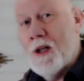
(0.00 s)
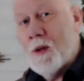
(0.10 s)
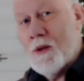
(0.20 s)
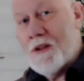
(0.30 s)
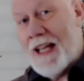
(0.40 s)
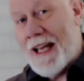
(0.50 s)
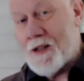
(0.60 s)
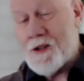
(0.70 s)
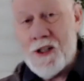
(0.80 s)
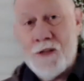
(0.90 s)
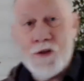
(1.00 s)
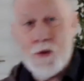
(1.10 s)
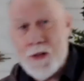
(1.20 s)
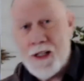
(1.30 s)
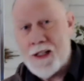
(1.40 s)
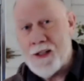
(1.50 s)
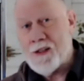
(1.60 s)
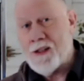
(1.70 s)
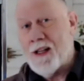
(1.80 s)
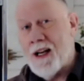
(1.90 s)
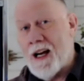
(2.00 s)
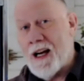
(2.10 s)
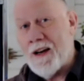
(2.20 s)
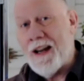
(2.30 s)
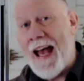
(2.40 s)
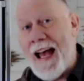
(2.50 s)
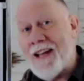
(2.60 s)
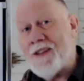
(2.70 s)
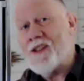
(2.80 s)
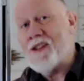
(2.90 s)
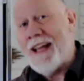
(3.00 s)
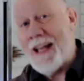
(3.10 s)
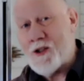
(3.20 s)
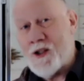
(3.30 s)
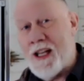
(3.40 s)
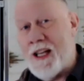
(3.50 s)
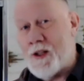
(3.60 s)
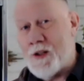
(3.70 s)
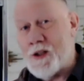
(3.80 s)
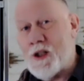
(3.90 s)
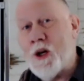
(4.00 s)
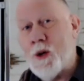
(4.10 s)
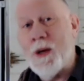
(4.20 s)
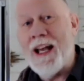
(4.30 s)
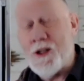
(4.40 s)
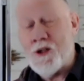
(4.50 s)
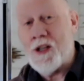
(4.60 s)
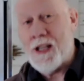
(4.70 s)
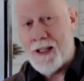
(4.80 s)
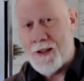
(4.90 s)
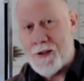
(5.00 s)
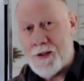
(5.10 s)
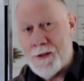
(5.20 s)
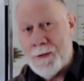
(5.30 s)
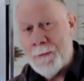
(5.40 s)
where the energy of trees are as educators, co-educators.